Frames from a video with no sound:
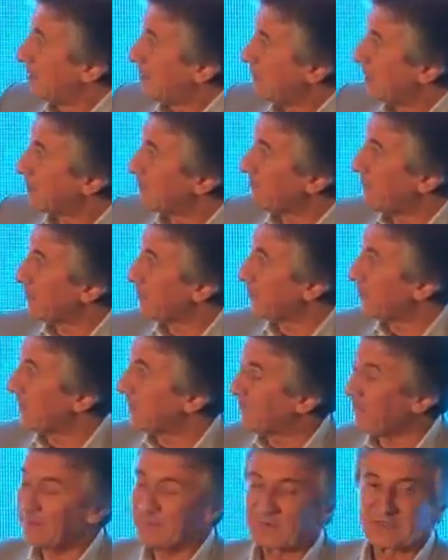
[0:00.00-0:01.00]

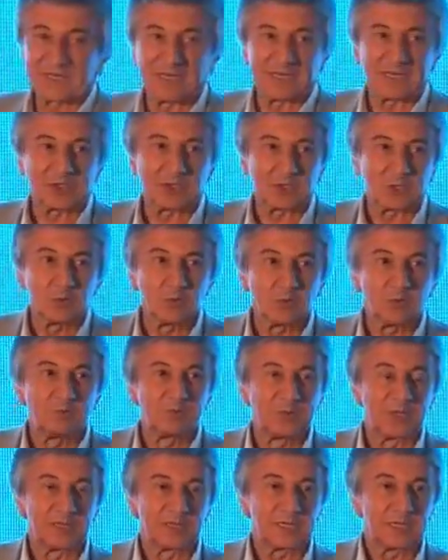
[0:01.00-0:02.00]
They represented 2
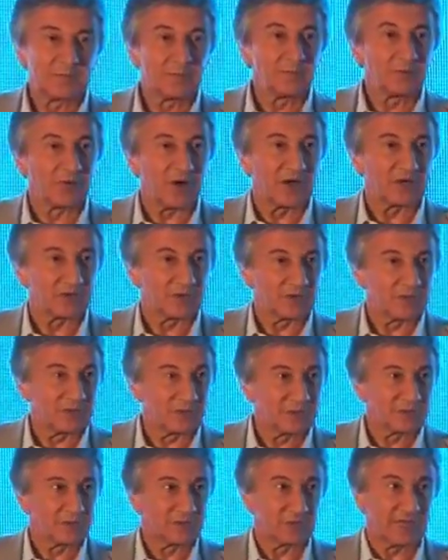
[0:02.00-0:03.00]
billion
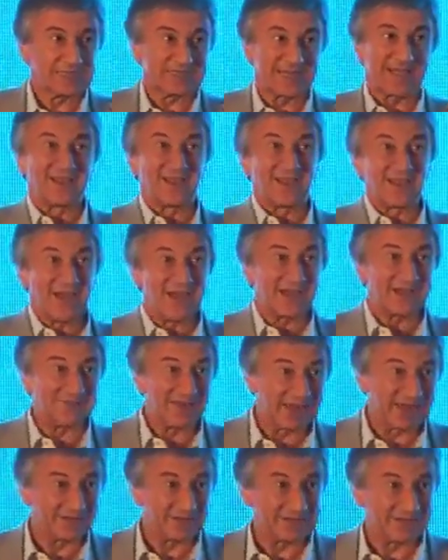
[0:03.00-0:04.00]
impressions. So that's a lot
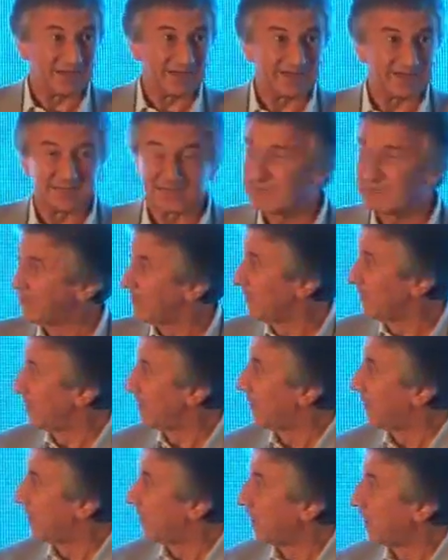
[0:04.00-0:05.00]
of advertising.
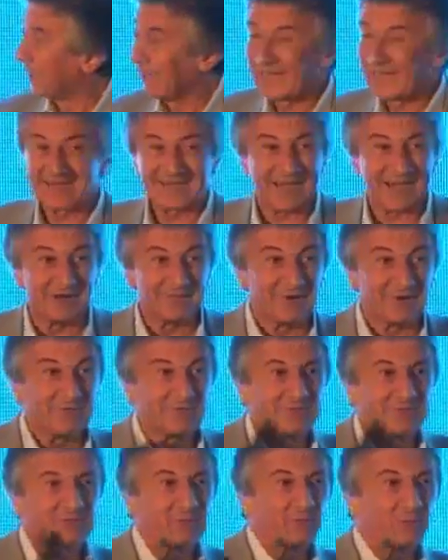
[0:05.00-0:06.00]
It covered
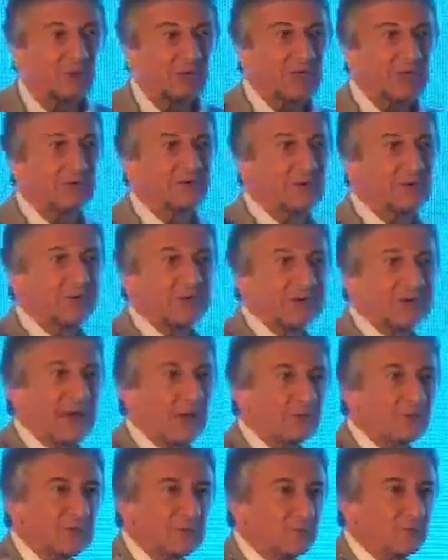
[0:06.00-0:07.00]

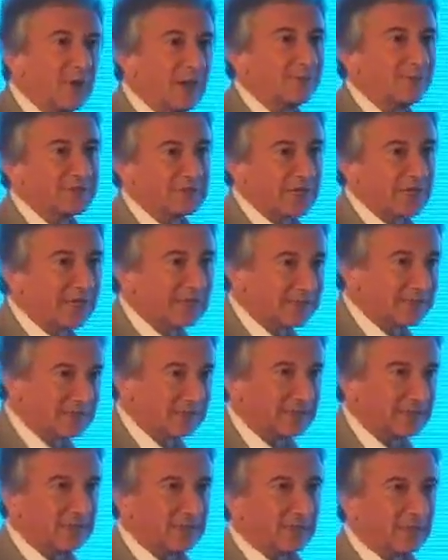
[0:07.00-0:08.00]
400,000
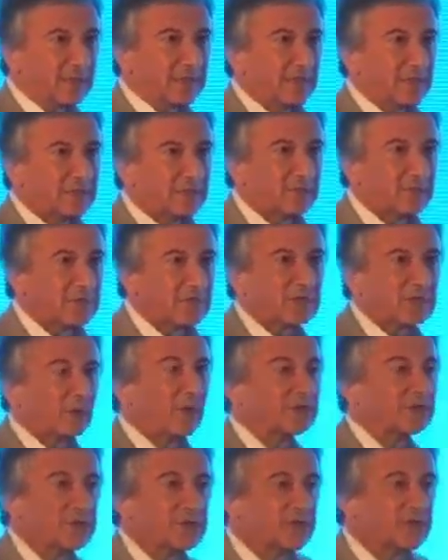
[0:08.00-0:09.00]
websites. So this
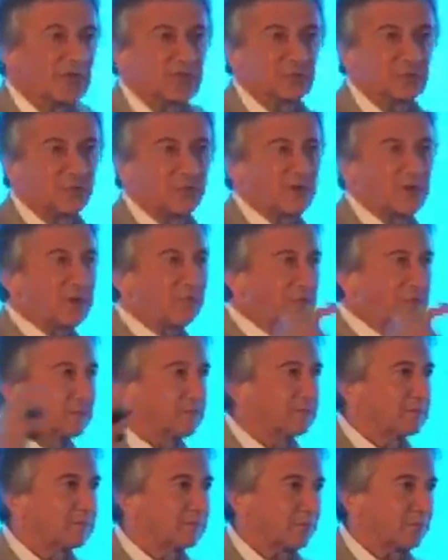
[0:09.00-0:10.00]
wasn't just
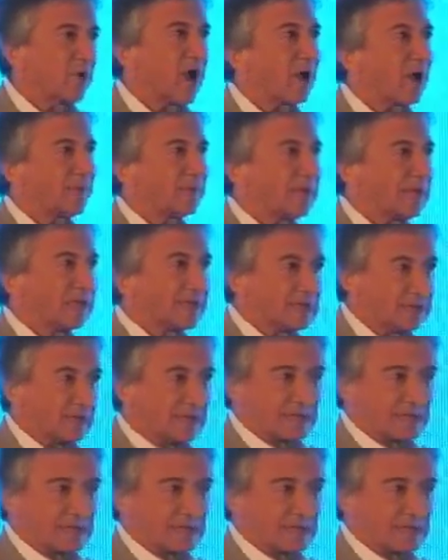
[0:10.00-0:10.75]
premium properties.